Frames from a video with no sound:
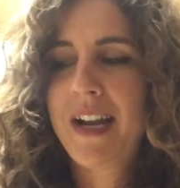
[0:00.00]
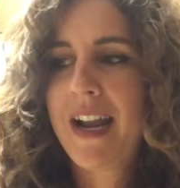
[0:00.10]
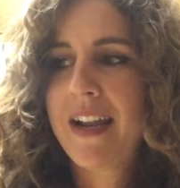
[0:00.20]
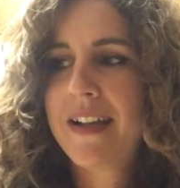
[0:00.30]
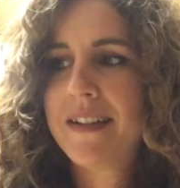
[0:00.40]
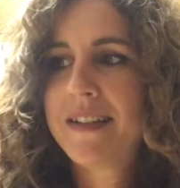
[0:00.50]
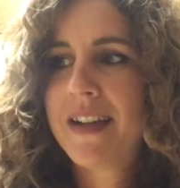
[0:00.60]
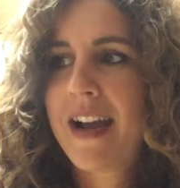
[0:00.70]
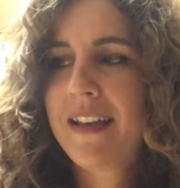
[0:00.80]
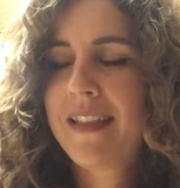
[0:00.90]
And
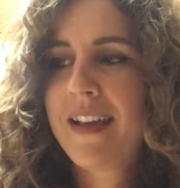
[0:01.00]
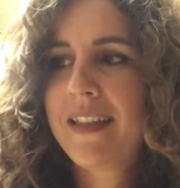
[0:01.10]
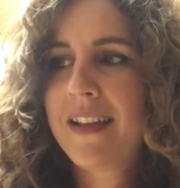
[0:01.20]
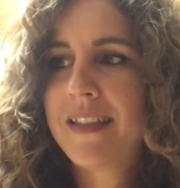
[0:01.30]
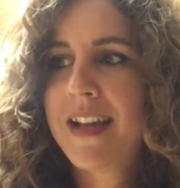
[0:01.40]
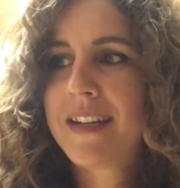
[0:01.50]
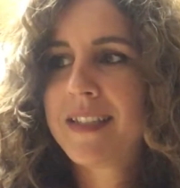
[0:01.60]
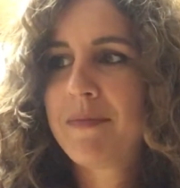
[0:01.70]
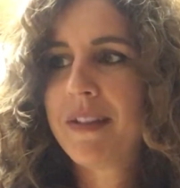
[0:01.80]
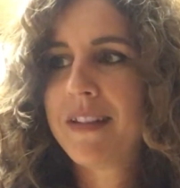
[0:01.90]
I think that that is
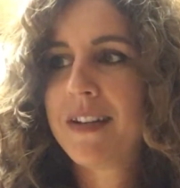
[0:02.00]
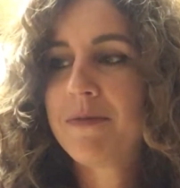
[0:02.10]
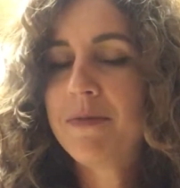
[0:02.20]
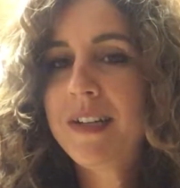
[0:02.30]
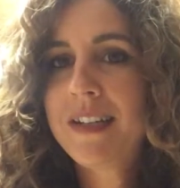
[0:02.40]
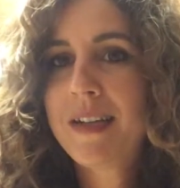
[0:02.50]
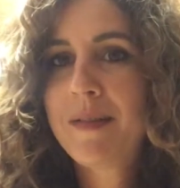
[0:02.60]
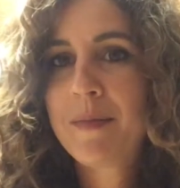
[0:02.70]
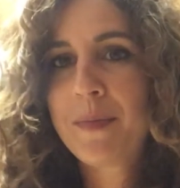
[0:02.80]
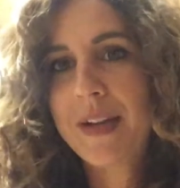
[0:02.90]
something that has
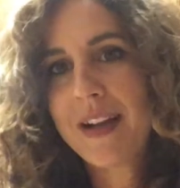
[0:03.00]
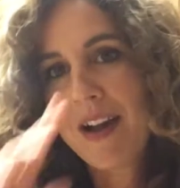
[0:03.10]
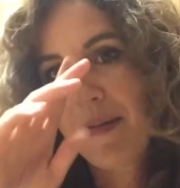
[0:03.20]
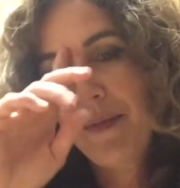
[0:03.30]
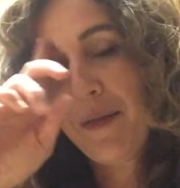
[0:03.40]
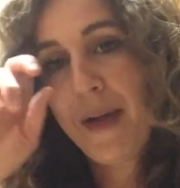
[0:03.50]
really become a